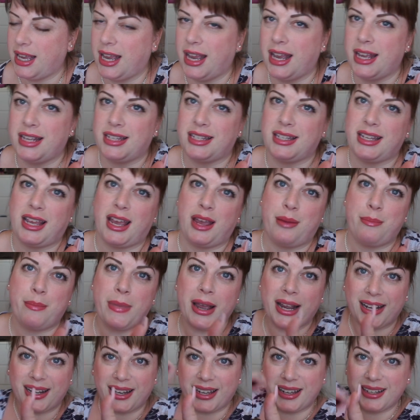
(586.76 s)
that has a
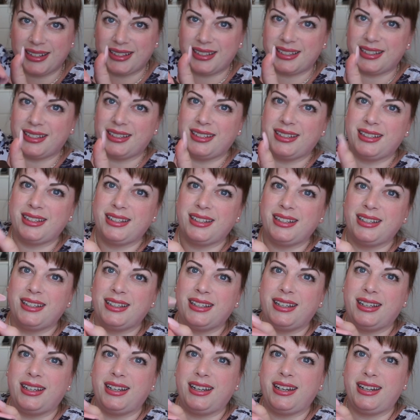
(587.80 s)
magnet
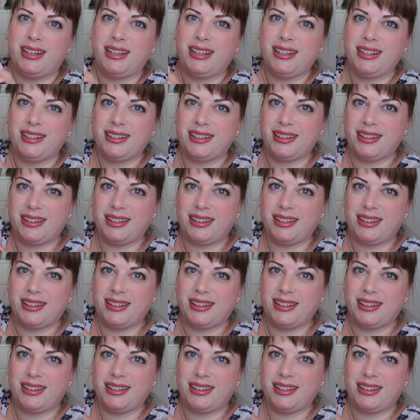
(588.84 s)
in it.